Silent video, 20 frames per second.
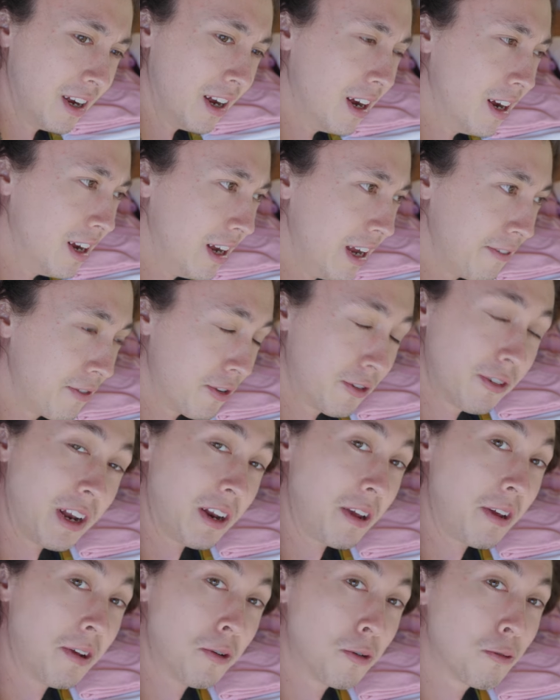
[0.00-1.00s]
Uh, if there's
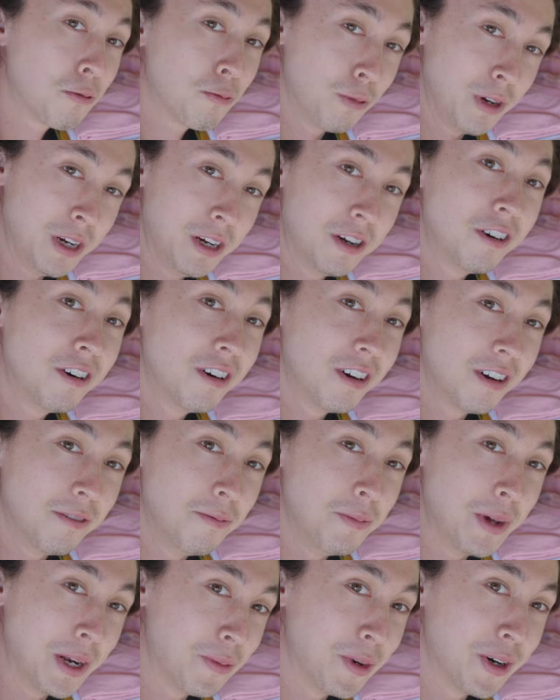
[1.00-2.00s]
any real
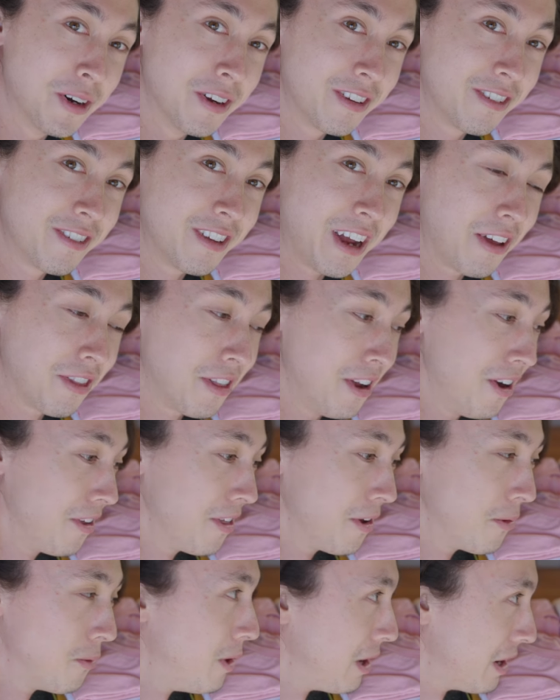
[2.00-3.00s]
minimalists out
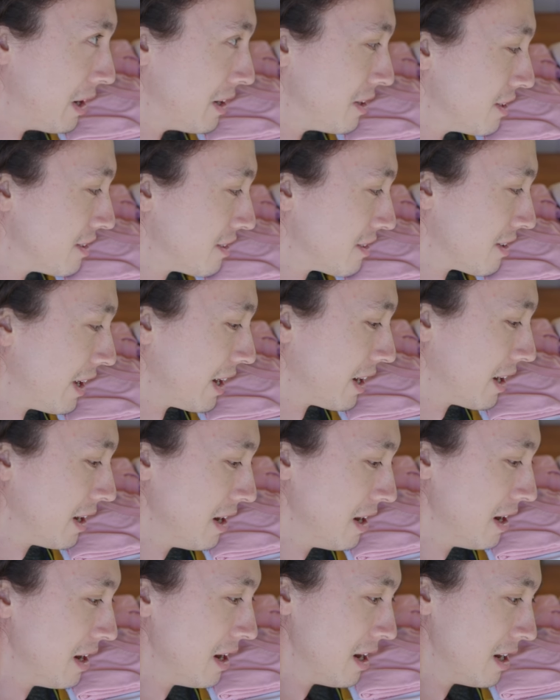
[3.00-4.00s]
there that want to just like
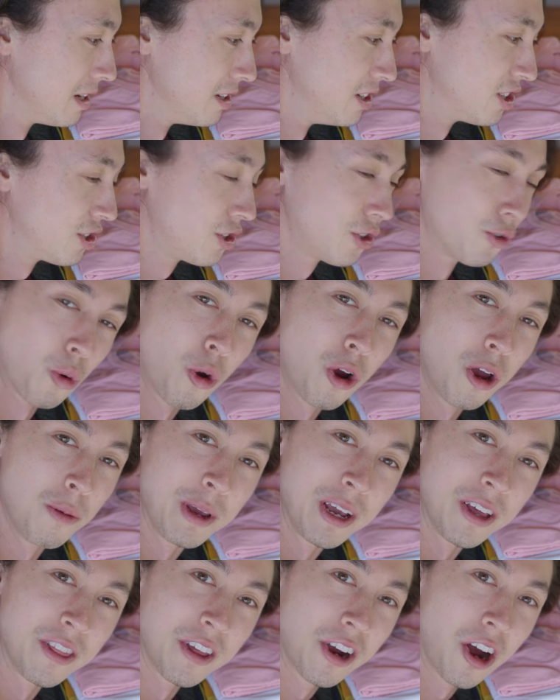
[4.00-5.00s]
destroy
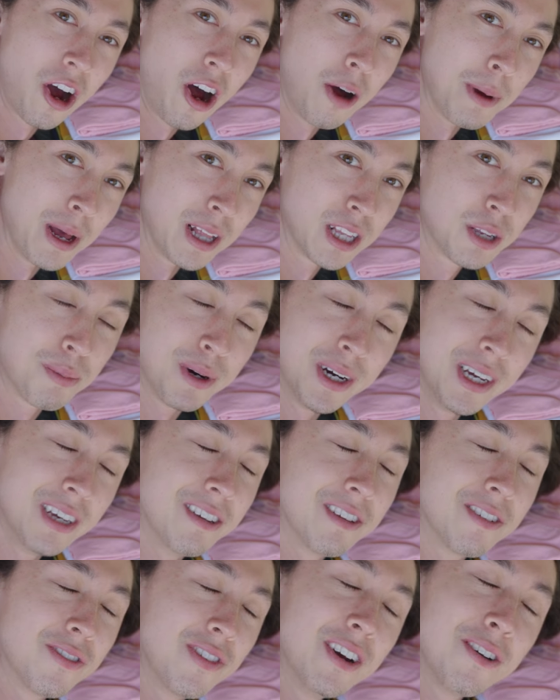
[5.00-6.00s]
me in the comments,
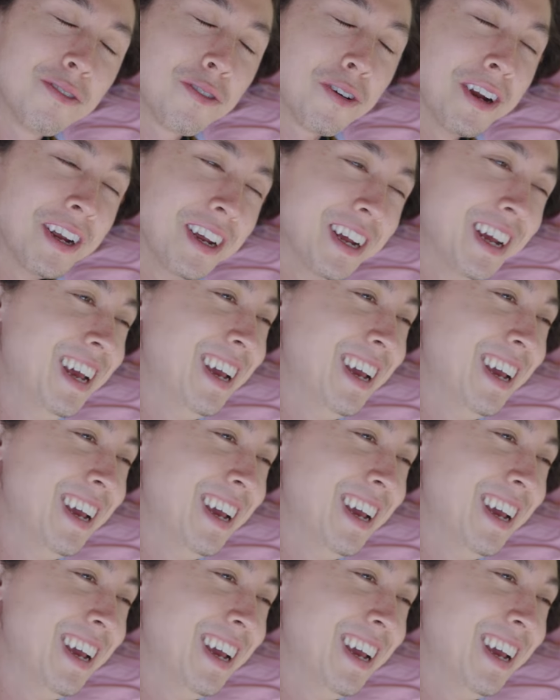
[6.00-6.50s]
please feel free.